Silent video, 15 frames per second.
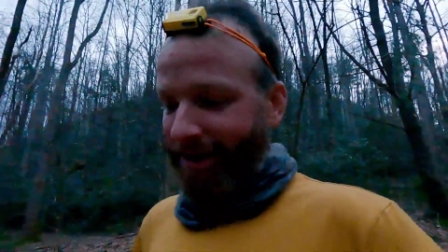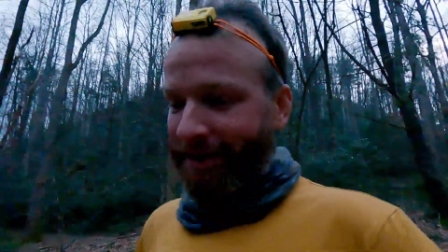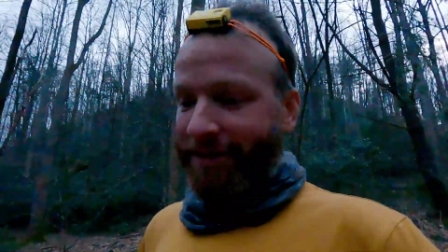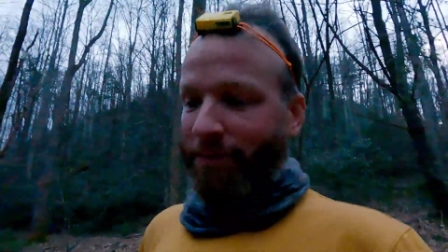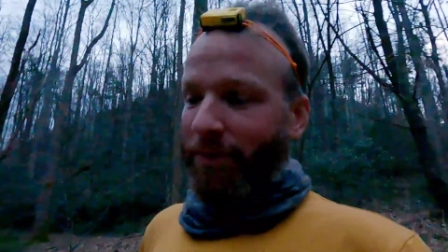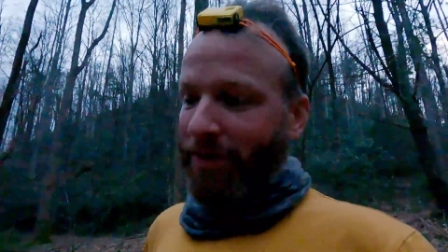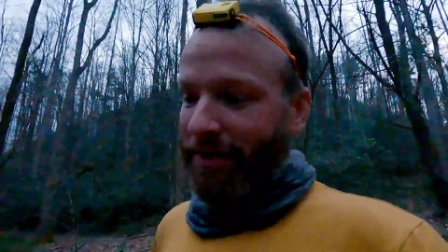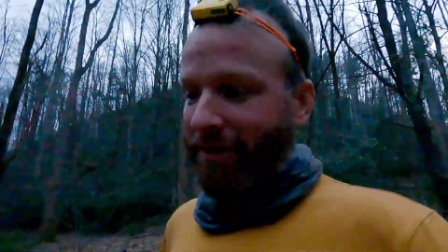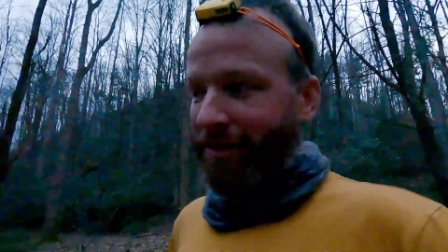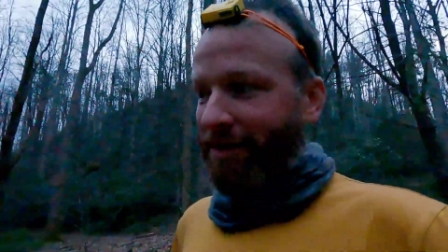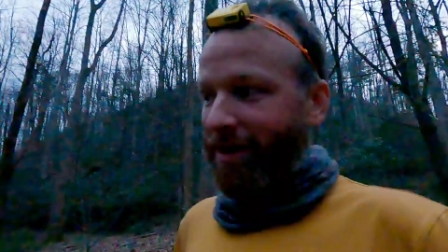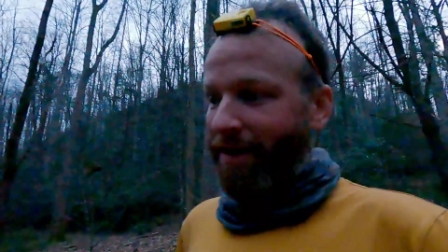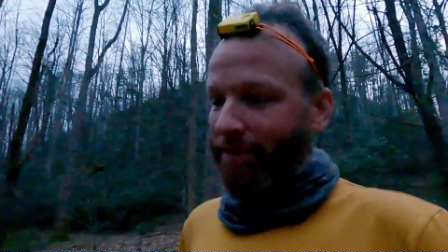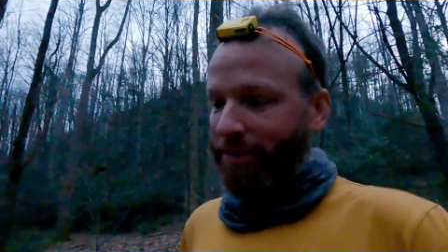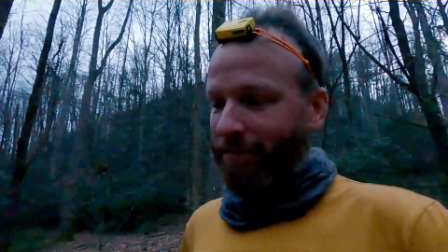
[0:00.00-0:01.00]
that's a pretty
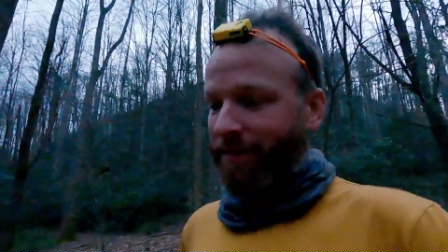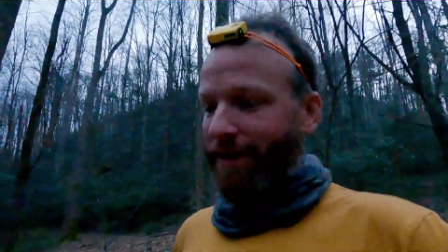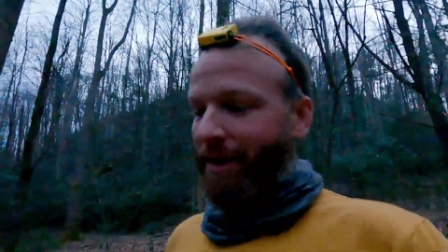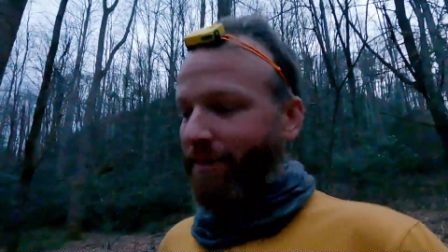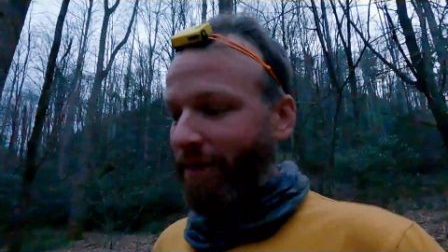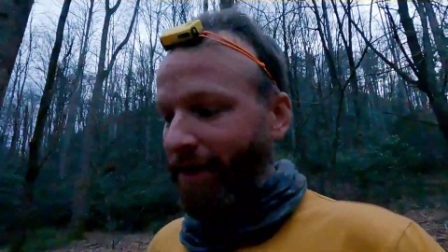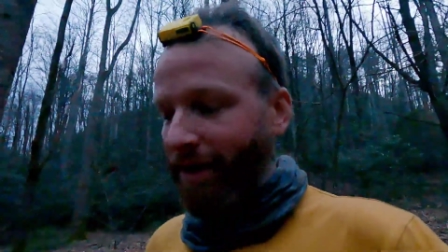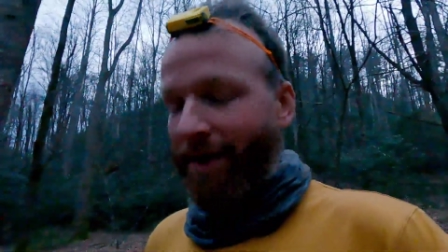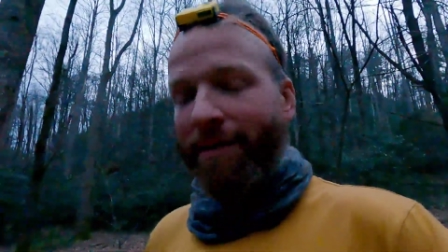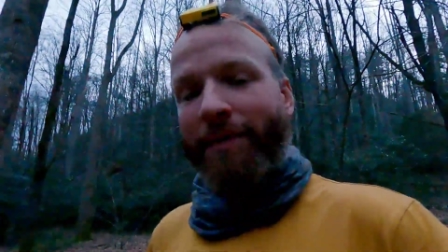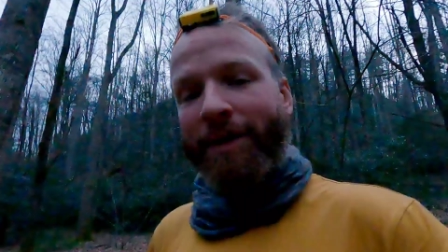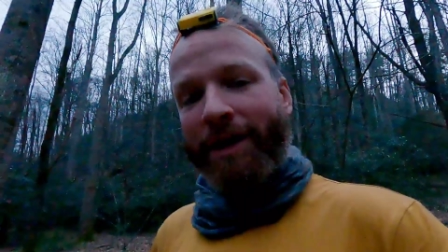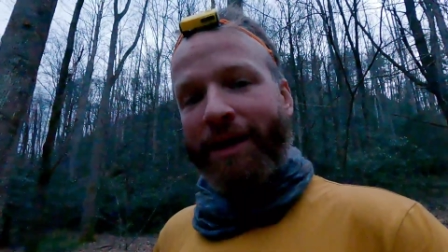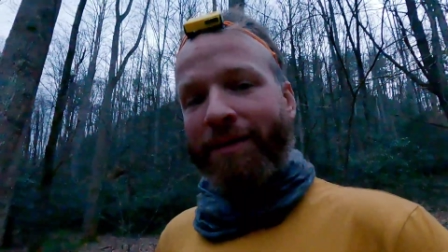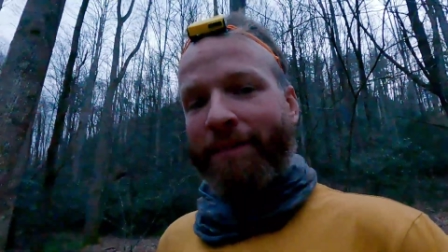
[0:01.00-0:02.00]
good accomplishment. I'm gonna
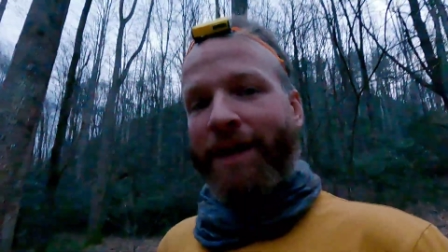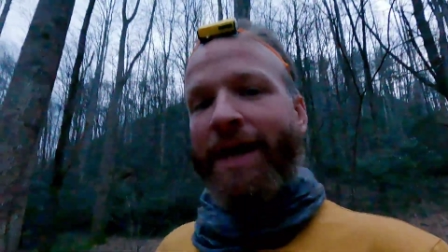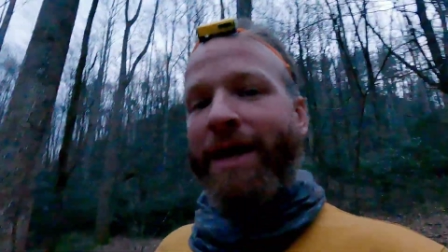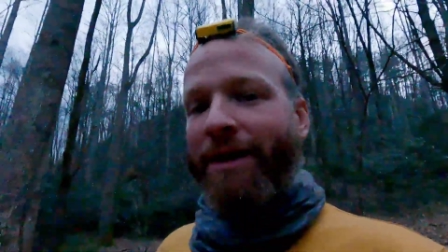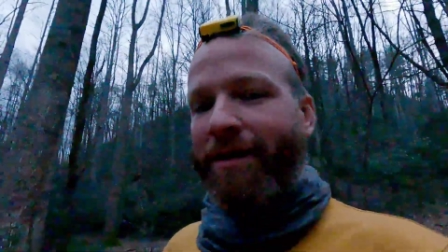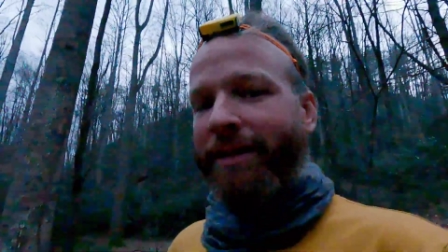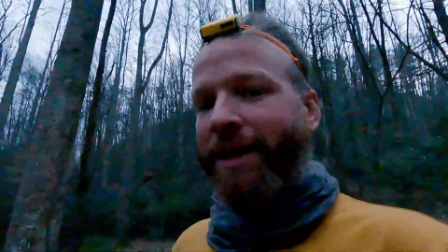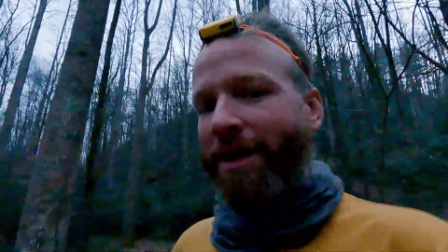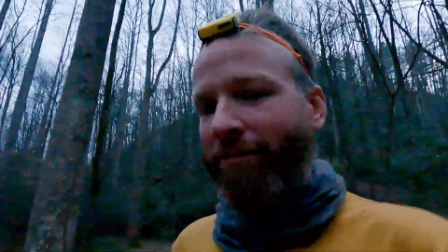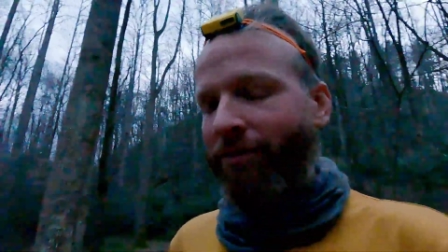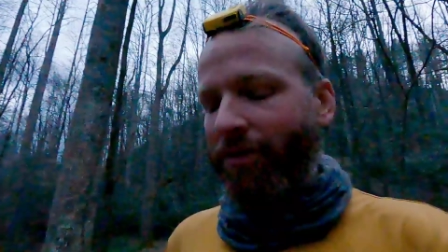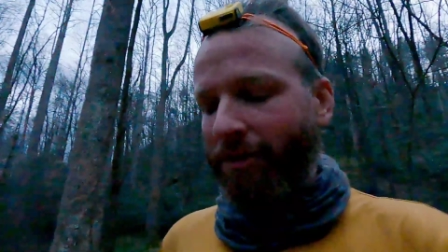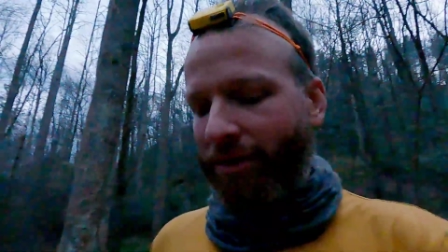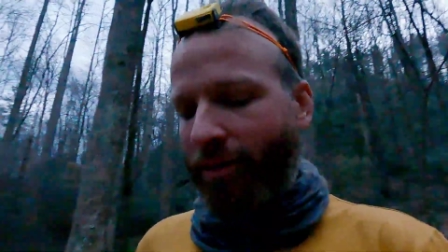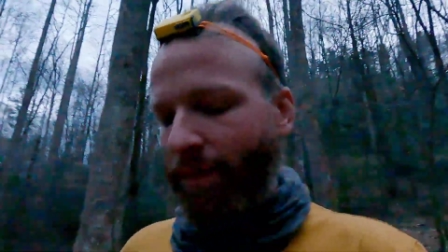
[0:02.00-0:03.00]
I'm gonna hang my hat on
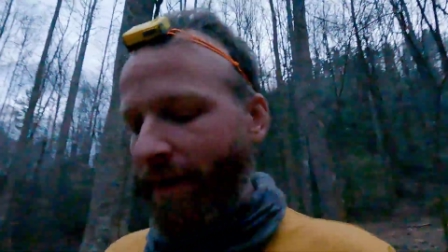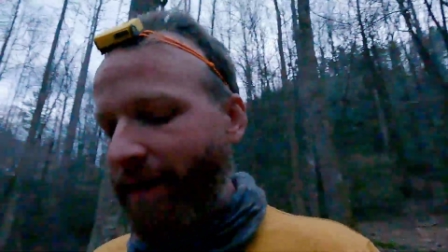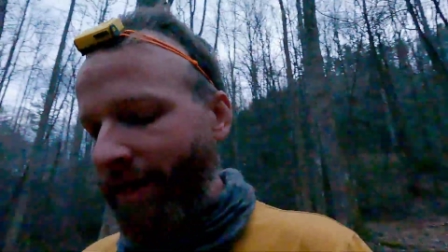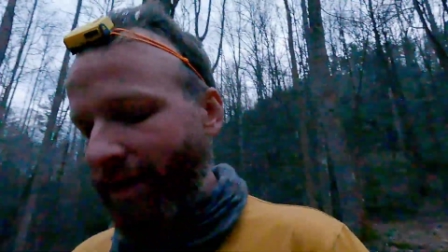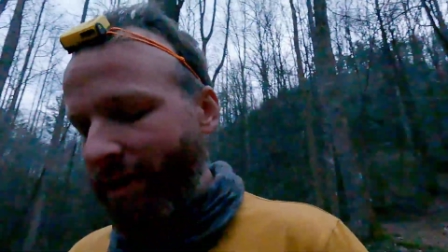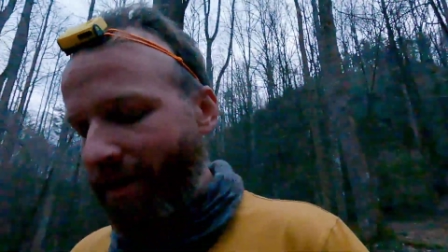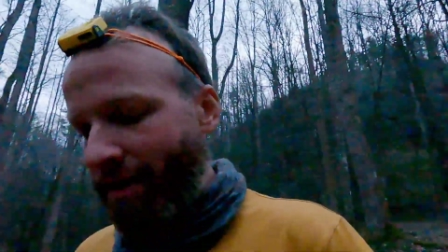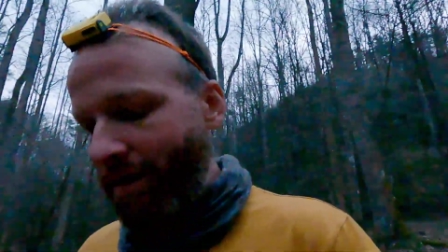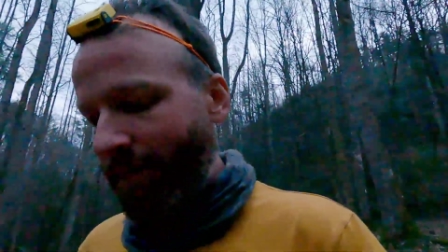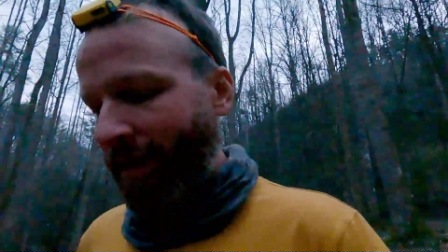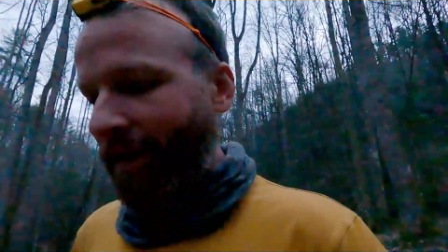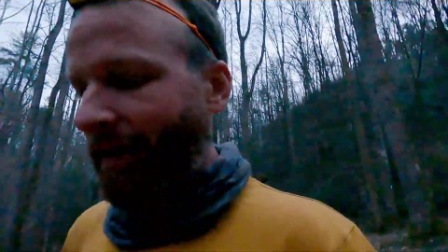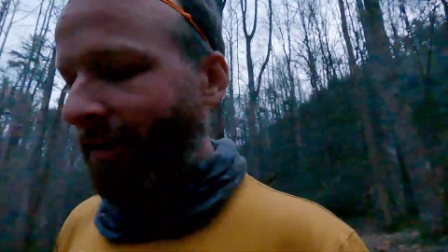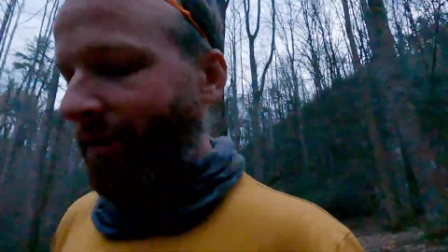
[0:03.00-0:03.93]
that for a little bit. Um, I